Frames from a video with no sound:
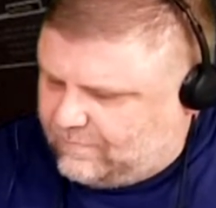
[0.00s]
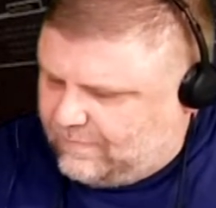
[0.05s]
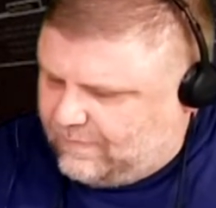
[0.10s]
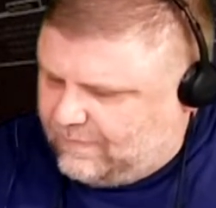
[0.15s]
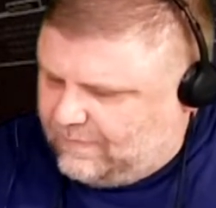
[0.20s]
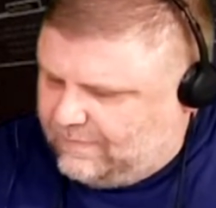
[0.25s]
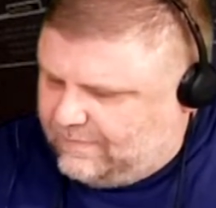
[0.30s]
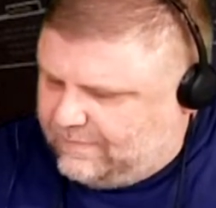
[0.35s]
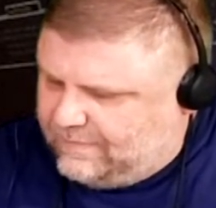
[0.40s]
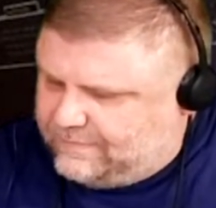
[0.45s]

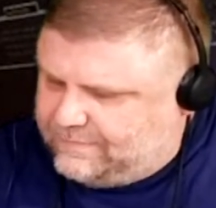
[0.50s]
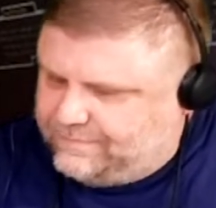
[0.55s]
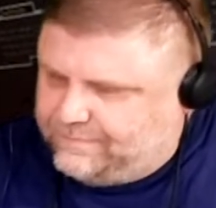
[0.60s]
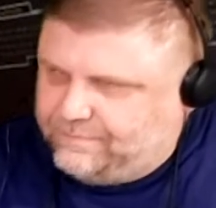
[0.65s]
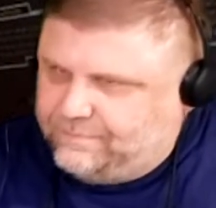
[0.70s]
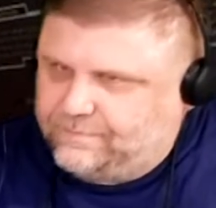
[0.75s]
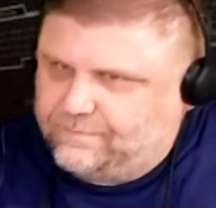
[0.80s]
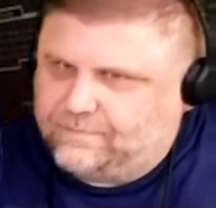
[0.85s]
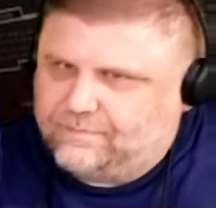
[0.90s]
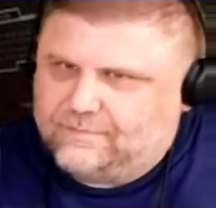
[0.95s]

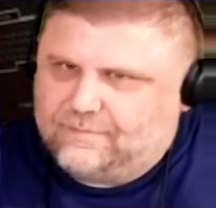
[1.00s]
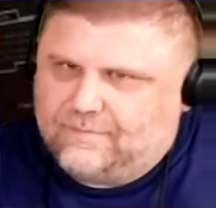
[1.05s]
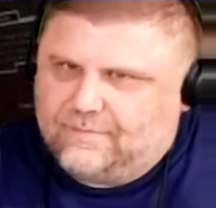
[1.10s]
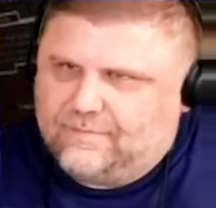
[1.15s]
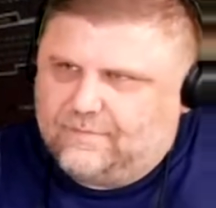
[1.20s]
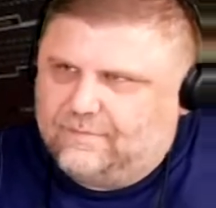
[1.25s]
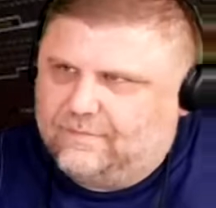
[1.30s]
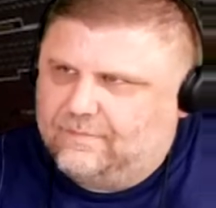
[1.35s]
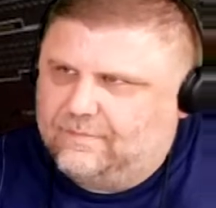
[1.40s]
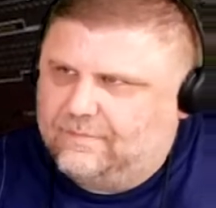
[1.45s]

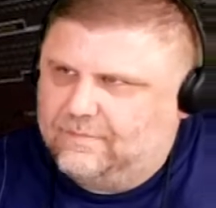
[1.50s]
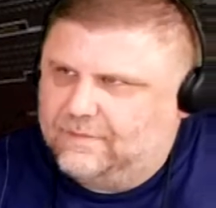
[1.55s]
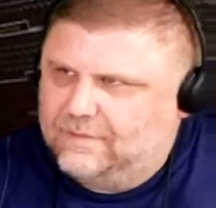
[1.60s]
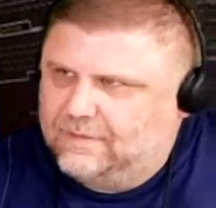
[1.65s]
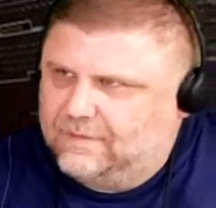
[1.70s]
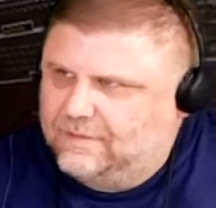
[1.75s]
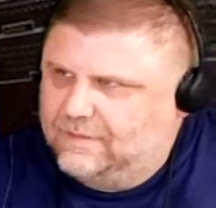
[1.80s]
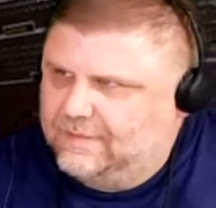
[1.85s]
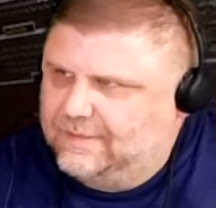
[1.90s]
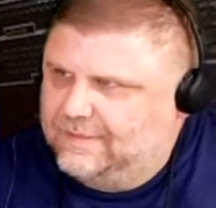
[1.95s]

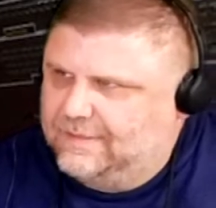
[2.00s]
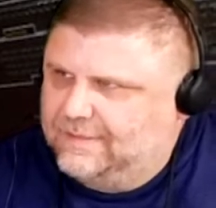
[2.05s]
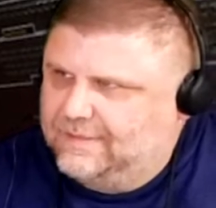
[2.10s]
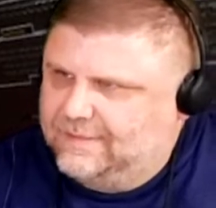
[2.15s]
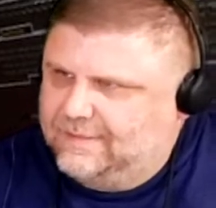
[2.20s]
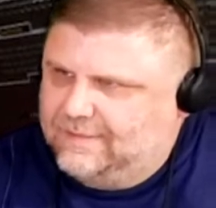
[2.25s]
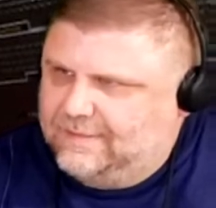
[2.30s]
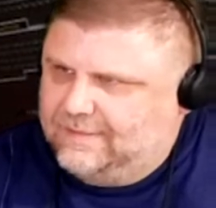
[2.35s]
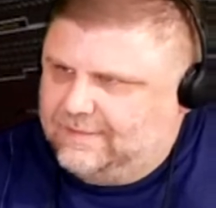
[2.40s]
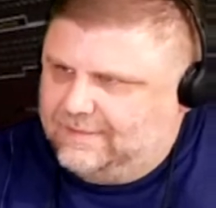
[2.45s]

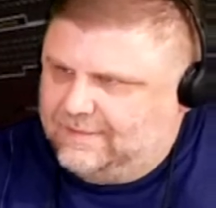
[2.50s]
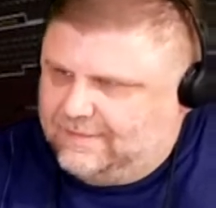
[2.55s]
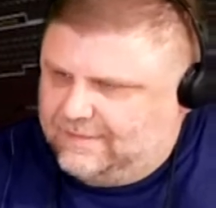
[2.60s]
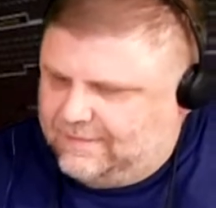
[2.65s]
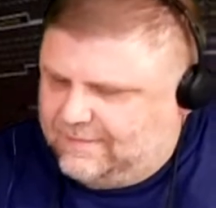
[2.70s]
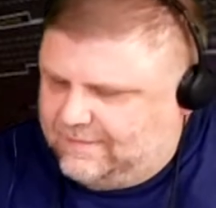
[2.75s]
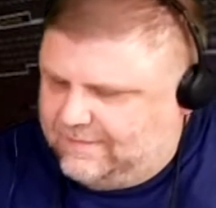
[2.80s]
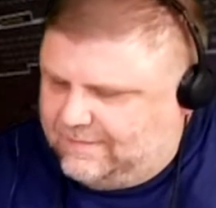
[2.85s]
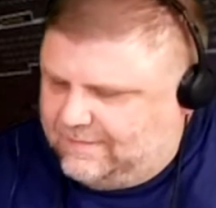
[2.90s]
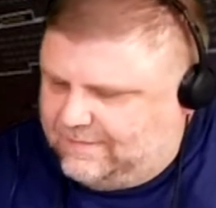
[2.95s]

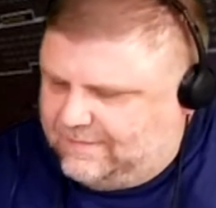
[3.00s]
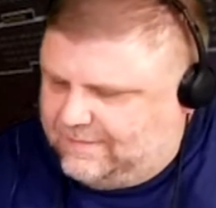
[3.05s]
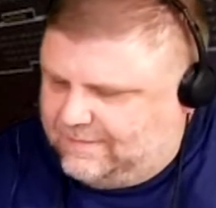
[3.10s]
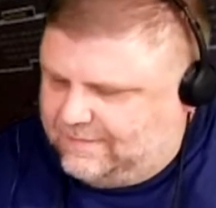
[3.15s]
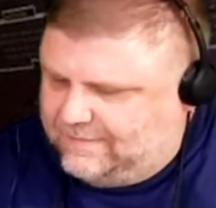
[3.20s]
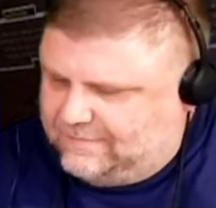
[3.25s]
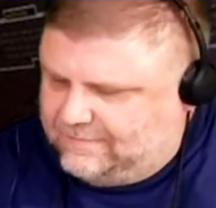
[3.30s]
The person shown says nothing.